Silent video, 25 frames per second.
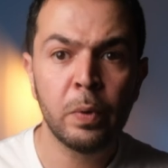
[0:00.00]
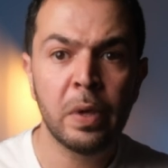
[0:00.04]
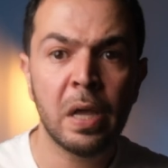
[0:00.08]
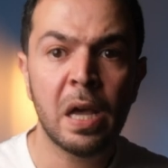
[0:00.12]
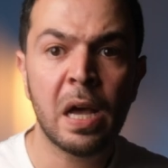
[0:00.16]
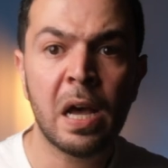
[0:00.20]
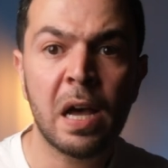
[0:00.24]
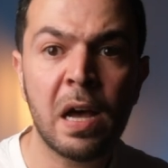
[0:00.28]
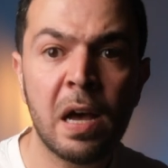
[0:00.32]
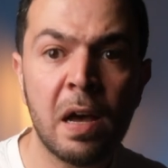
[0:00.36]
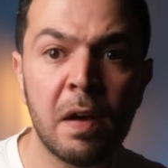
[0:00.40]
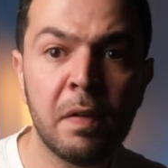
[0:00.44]

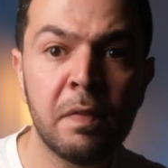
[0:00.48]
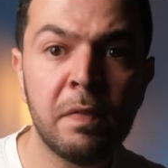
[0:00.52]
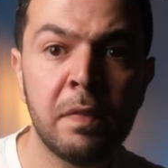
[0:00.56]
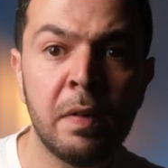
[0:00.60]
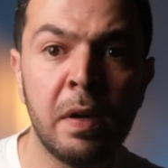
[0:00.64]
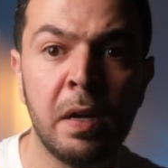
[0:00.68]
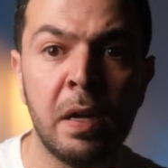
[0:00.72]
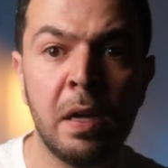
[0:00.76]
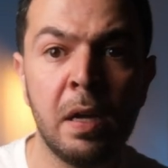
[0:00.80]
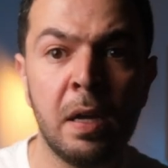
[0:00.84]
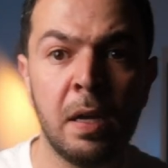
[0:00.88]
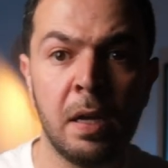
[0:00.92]
have
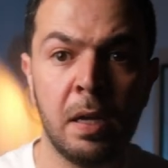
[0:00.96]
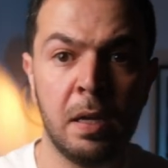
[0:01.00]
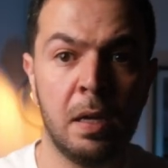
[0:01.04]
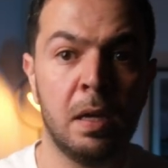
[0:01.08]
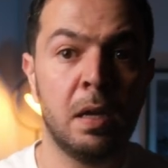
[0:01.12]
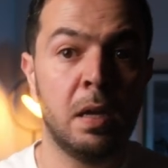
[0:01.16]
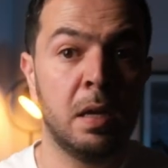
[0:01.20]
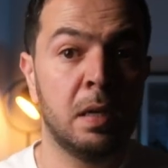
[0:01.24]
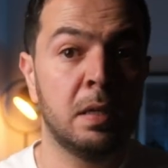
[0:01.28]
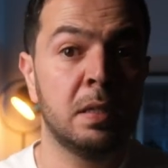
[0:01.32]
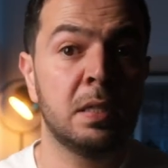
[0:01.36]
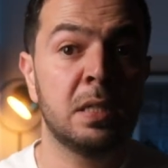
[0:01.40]

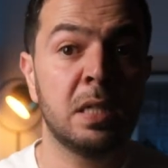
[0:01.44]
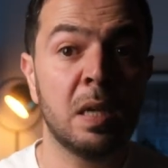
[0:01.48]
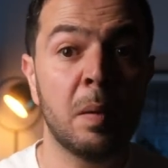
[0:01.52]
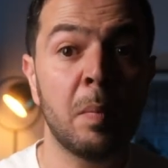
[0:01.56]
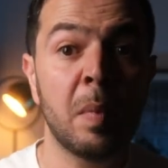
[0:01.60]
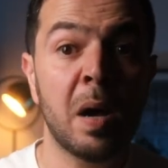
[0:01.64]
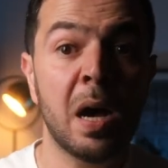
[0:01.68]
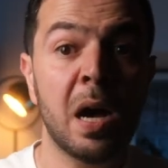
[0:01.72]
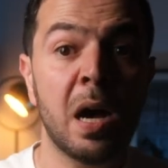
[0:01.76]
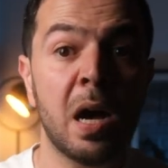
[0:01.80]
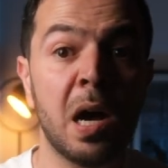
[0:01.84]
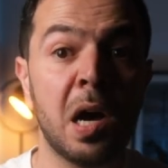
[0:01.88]

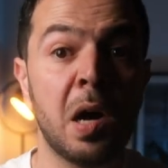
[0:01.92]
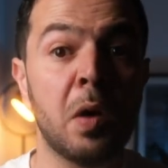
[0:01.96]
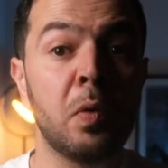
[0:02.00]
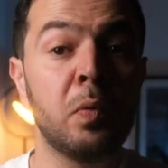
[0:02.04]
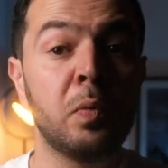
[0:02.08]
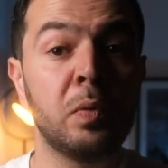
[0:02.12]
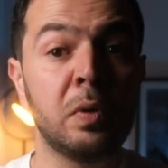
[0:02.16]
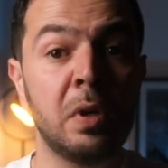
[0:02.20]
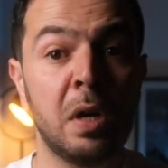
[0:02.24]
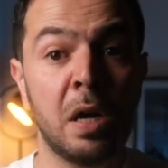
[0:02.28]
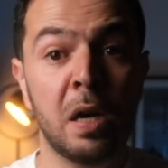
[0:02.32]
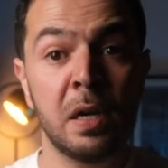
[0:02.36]

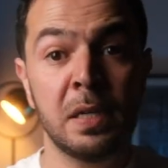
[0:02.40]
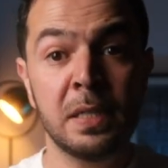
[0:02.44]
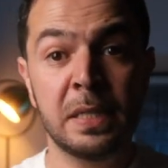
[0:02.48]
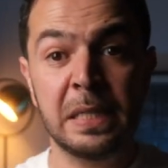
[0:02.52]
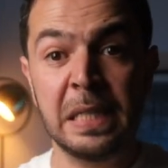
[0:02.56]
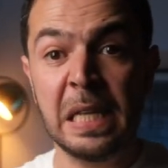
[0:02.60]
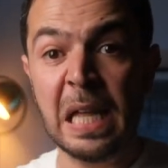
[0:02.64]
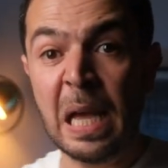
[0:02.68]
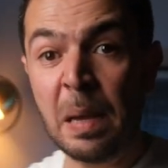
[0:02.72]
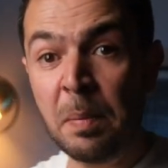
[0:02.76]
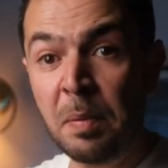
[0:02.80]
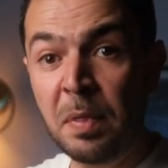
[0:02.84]
somehow nice
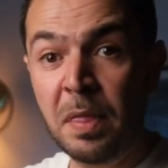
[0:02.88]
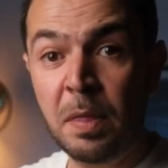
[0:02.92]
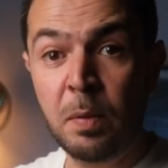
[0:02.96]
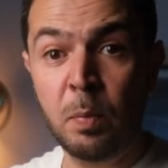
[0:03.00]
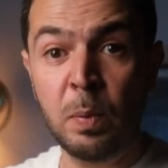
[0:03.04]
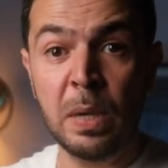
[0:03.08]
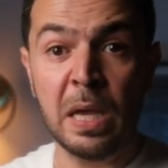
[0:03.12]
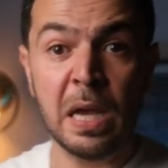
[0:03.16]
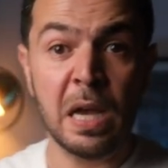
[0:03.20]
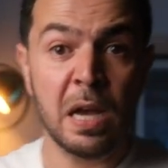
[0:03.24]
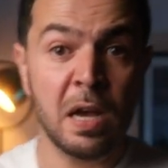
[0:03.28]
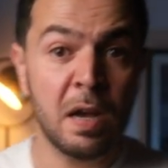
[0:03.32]
depth.
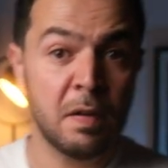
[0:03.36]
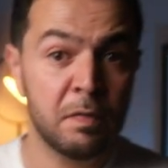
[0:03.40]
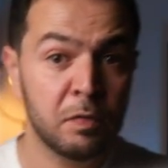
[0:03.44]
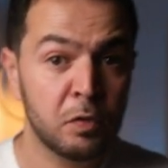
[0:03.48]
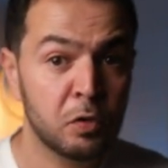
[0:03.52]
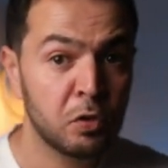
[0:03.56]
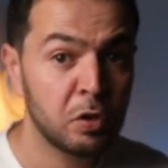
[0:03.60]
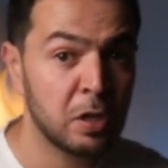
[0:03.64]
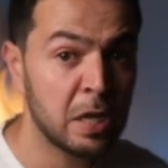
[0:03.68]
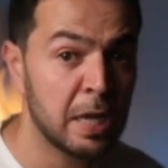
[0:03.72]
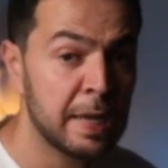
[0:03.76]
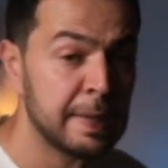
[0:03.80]
We have
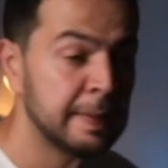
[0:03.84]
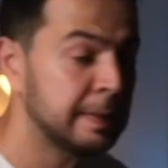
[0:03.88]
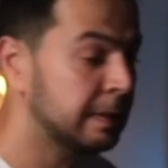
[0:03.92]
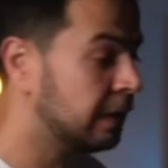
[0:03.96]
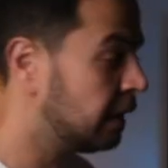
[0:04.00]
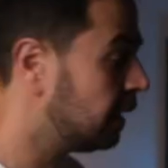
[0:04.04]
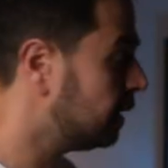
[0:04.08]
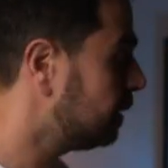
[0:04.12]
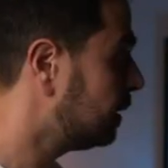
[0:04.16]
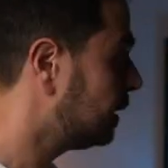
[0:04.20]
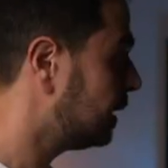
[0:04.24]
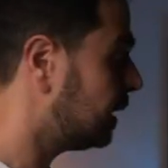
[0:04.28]

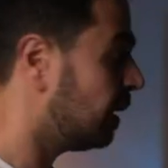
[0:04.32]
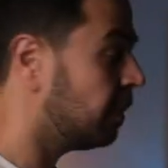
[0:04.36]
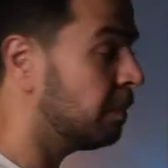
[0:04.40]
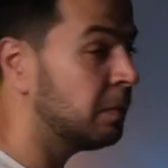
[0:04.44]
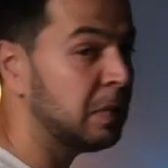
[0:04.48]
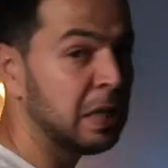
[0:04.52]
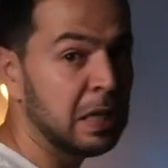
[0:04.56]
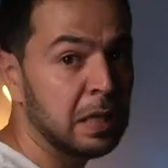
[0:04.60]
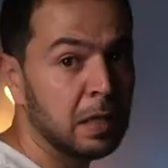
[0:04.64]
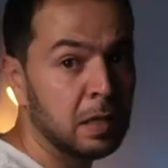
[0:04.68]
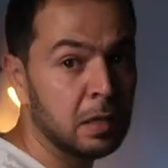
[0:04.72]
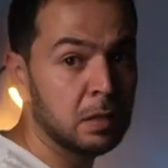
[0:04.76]
created
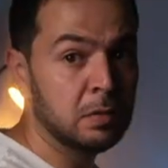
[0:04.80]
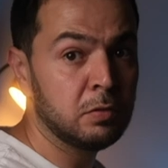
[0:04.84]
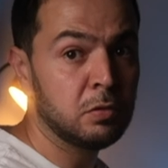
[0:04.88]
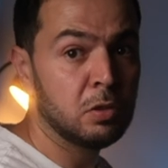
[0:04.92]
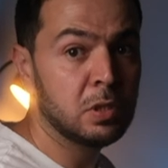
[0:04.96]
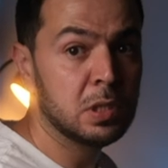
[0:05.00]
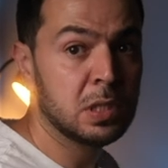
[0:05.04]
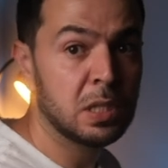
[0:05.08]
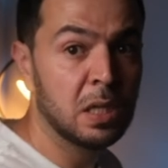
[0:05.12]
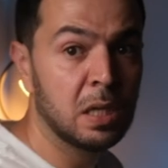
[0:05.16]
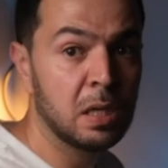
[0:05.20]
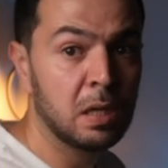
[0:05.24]
something
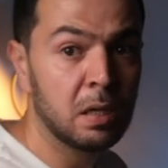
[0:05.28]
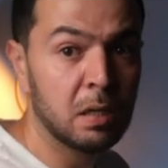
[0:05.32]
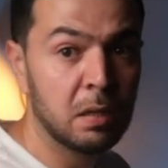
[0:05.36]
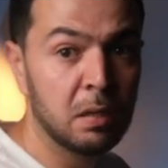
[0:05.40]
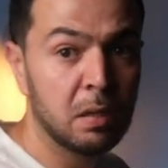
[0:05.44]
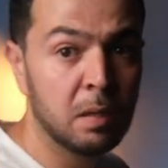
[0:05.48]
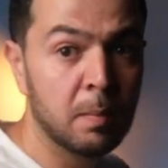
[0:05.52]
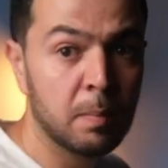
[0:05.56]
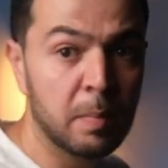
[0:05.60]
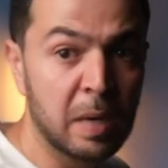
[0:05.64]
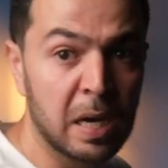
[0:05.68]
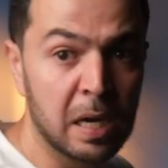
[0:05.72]
interesting in
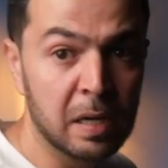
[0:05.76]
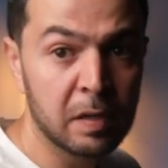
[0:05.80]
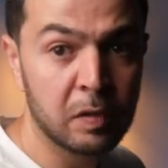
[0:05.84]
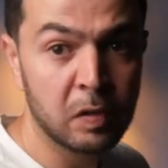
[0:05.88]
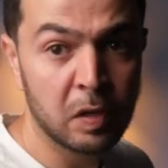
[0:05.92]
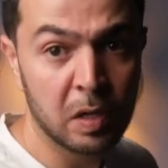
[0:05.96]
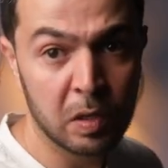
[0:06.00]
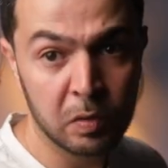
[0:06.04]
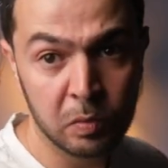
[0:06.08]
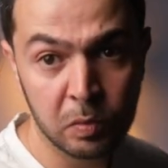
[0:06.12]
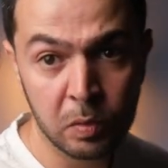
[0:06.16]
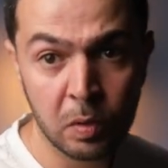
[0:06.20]
the
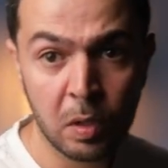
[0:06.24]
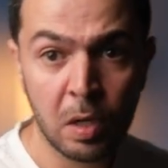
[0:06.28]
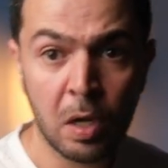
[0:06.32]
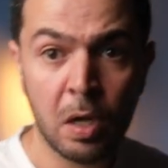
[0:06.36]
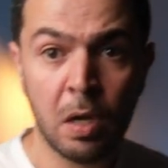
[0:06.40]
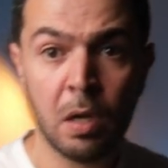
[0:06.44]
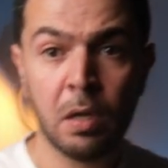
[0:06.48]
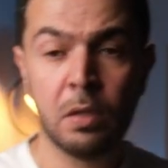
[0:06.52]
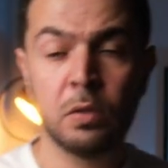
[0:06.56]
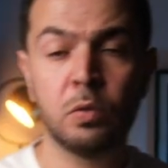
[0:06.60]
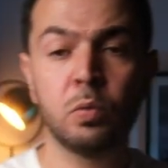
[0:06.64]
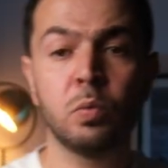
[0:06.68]
background
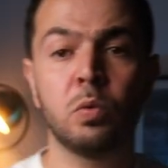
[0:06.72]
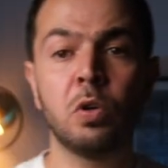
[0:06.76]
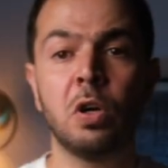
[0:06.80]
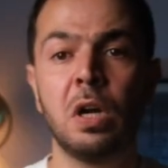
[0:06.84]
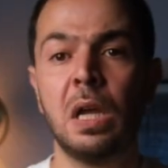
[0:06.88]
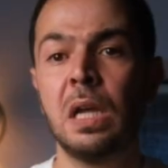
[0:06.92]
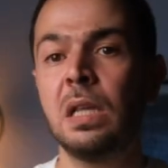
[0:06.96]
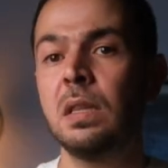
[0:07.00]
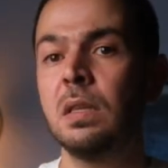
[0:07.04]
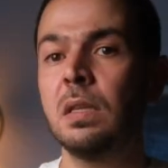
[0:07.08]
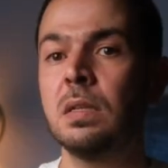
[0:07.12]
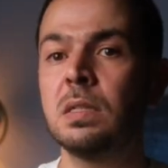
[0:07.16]
to
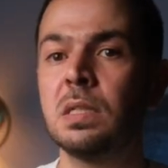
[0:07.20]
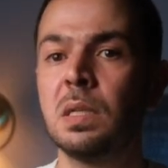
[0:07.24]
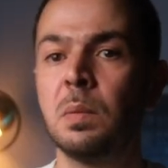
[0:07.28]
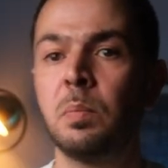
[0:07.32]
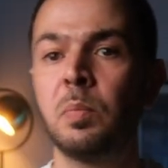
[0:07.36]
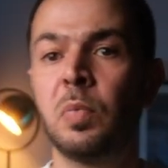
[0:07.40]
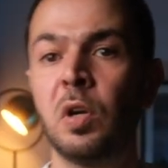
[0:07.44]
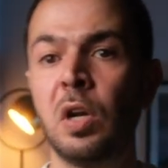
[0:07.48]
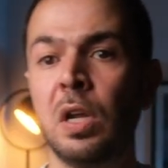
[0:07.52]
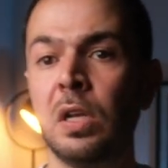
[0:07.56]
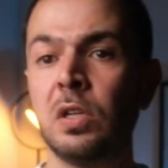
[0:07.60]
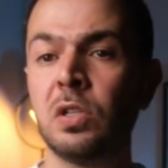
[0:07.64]
create the
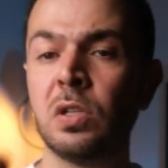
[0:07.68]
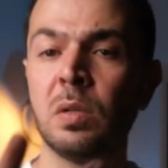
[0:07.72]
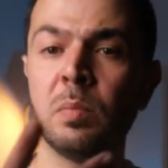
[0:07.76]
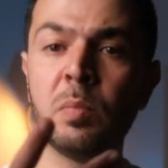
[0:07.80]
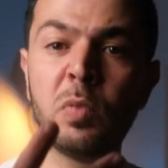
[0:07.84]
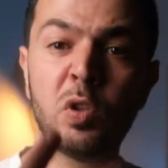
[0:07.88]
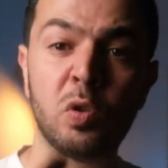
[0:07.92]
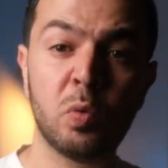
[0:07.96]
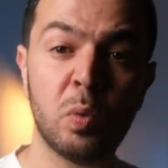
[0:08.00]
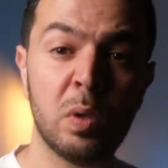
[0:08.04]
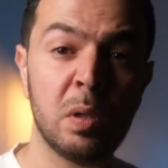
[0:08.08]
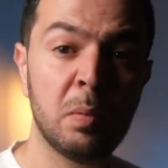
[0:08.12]
separation
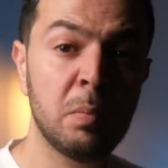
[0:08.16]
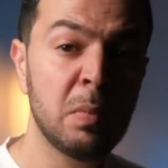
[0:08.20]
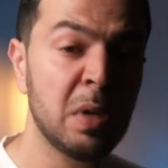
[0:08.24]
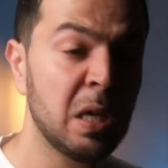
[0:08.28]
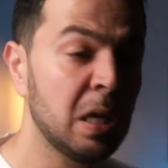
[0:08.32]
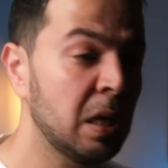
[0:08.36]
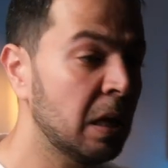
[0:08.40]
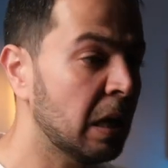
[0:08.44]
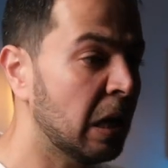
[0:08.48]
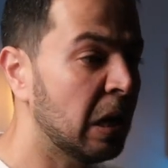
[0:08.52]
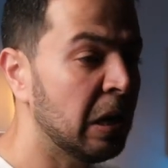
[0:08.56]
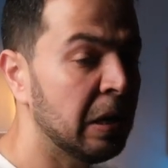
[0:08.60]
between
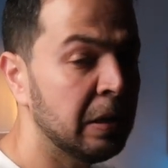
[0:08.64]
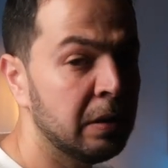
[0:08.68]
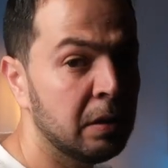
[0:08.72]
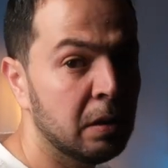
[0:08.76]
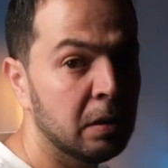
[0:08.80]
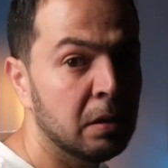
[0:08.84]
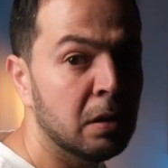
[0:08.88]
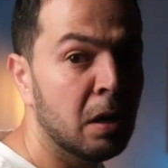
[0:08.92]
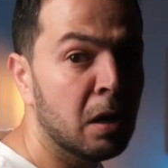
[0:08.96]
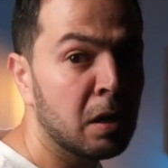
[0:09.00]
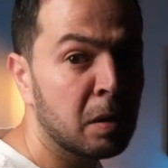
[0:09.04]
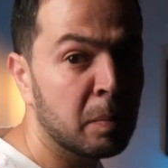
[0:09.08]
me and the
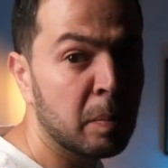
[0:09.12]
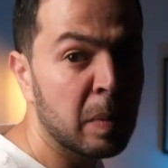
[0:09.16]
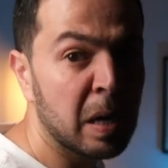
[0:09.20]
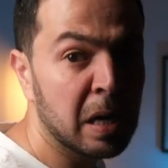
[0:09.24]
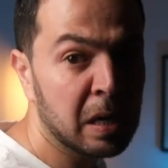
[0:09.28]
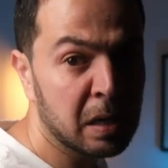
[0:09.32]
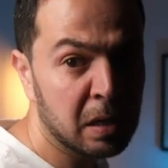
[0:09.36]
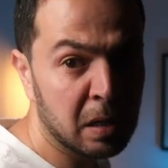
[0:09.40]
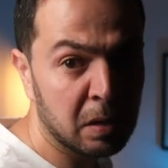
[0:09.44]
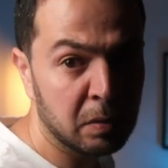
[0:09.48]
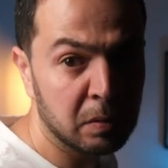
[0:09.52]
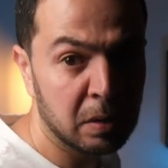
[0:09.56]
dark
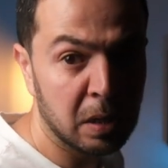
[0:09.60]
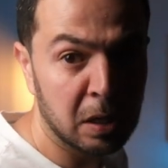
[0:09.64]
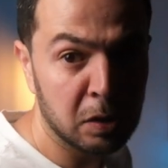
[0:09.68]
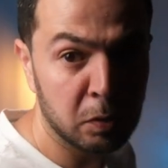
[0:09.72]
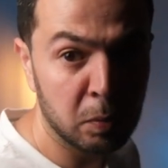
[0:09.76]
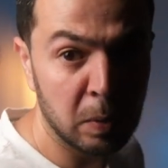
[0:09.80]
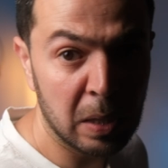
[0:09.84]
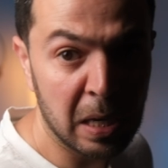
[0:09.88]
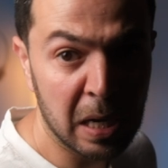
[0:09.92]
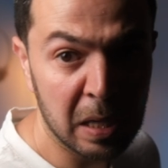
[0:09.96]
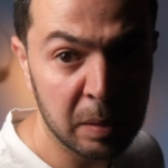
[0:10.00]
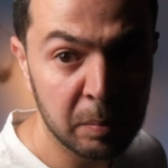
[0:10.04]
background that
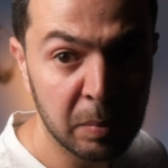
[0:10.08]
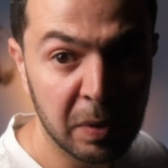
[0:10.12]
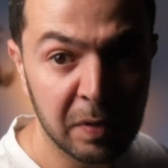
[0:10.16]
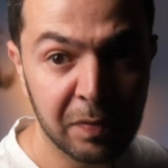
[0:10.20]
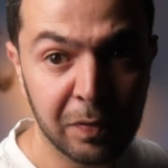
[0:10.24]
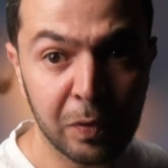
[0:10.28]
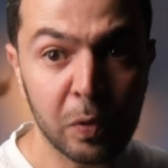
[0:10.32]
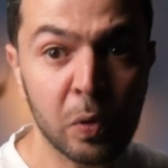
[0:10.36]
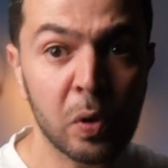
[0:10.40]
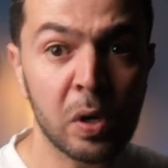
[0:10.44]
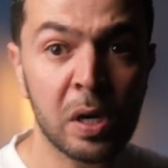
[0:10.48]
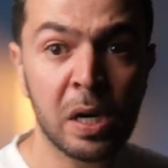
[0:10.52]
we had
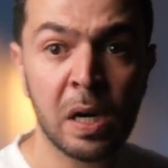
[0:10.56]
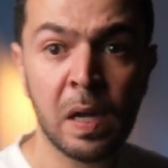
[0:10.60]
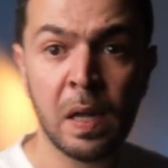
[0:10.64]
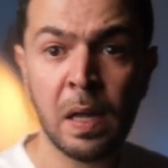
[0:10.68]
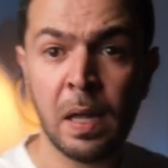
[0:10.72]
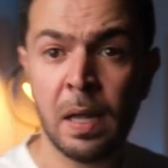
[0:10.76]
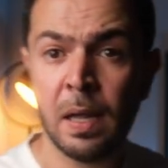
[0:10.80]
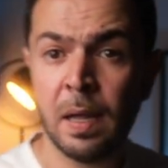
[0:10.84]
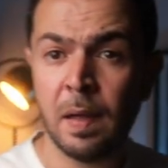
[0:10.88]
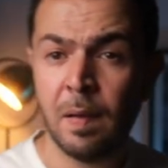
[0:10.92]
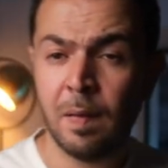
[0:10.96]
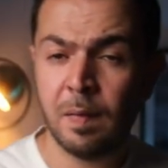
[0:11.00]
before.
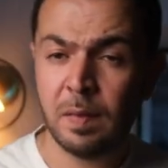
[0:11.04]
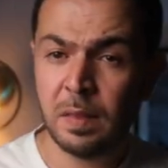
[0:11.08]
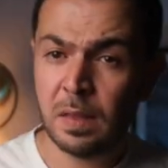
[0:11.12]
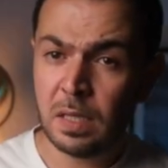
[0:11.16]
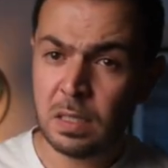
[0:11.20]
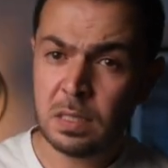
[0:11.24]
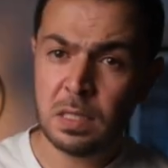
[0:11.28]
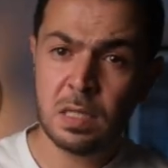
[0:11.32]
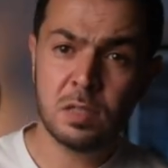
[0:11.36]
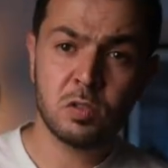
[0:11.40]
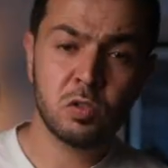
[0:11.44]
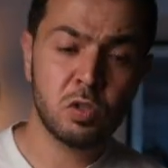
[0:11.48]
And
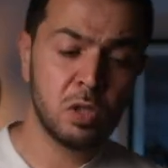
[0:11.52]
this is